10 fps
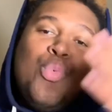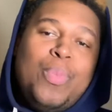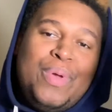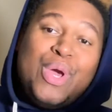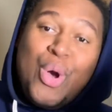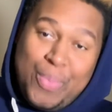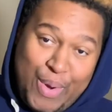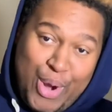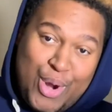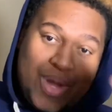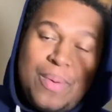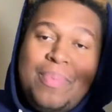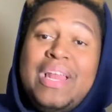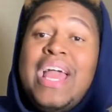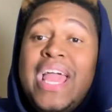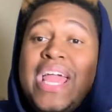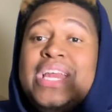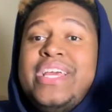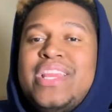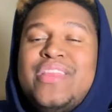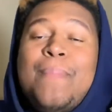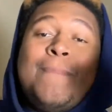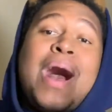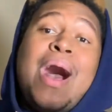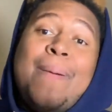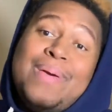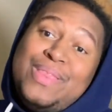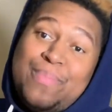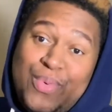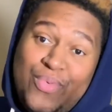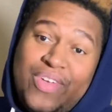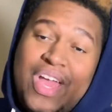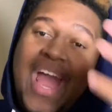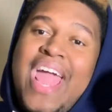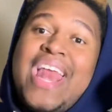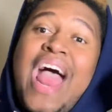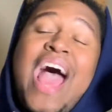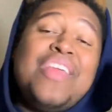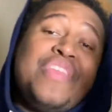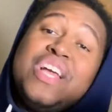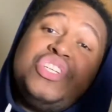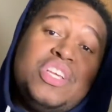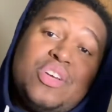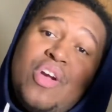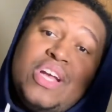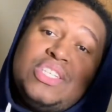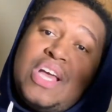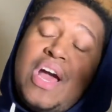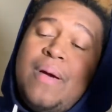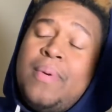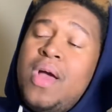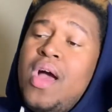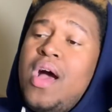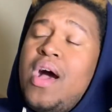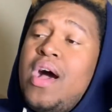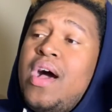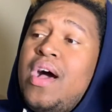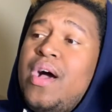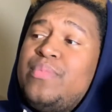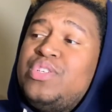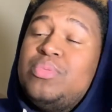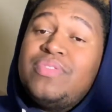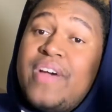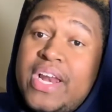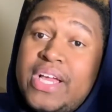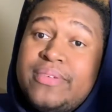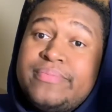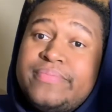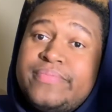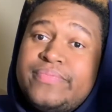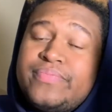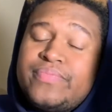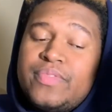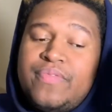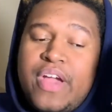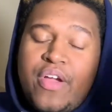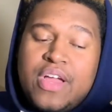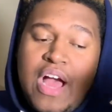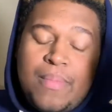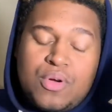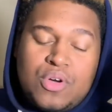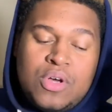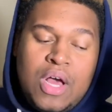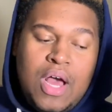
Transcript: Whoopi Goldberg played the mom in the movie, and I think she did a great job. She was funny. Very comical.